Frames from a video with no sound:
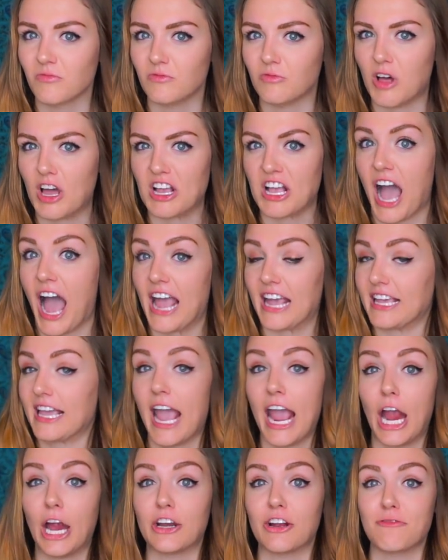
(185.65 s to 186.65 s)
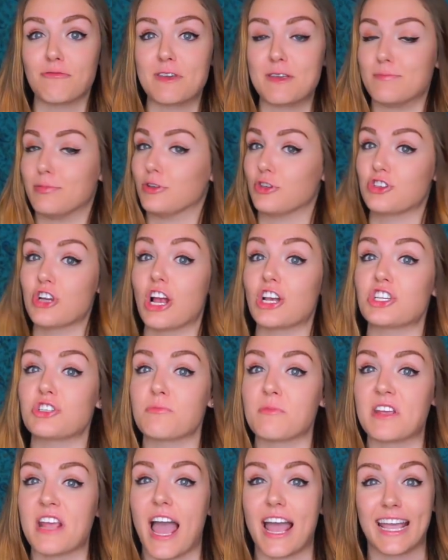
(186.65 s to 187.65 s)
Like, I cared if people judged
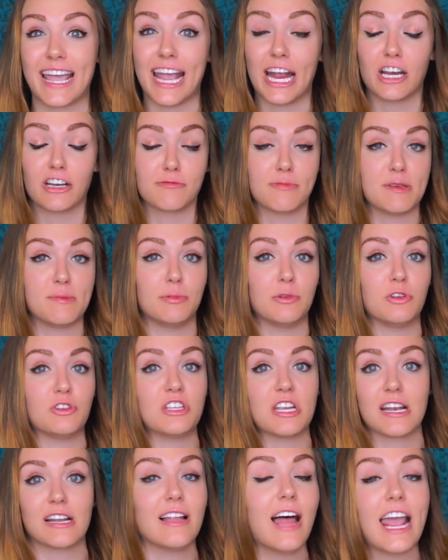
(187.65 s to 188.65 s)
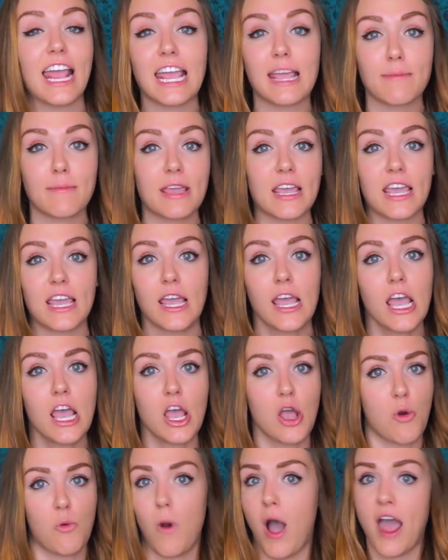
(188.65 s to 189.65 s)
me, I cared if people didn't like me,
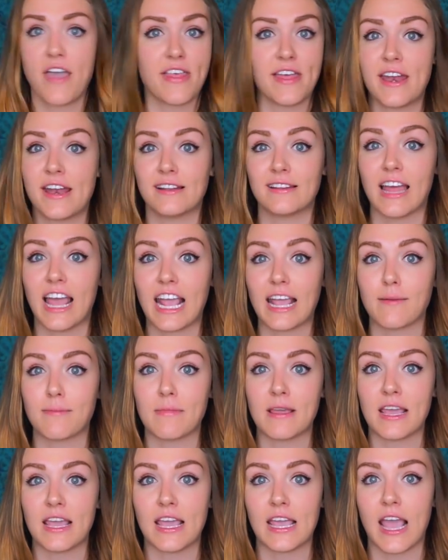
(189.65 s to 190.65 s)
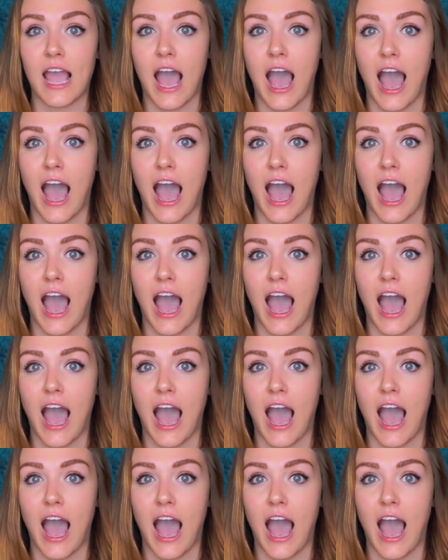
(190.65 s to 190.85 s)
why they didn't like me.